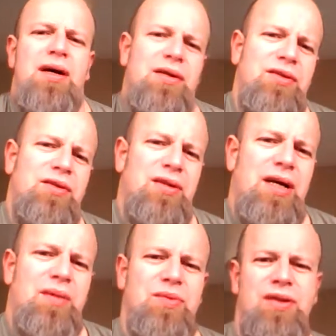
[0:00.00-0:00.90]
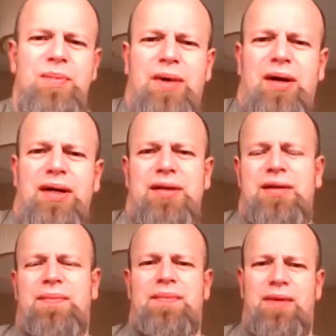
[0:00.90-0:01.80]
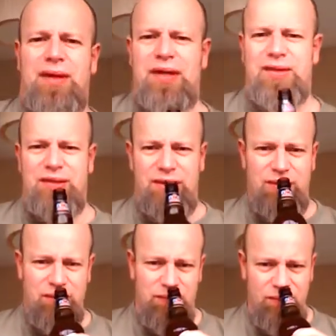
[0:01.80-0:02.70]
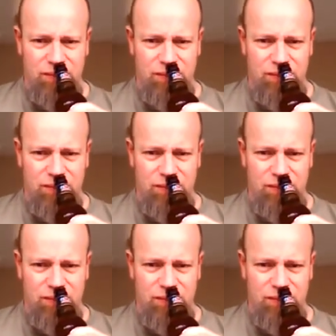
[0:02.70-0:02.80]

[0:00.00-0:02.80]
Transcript: grass comes to mind on this.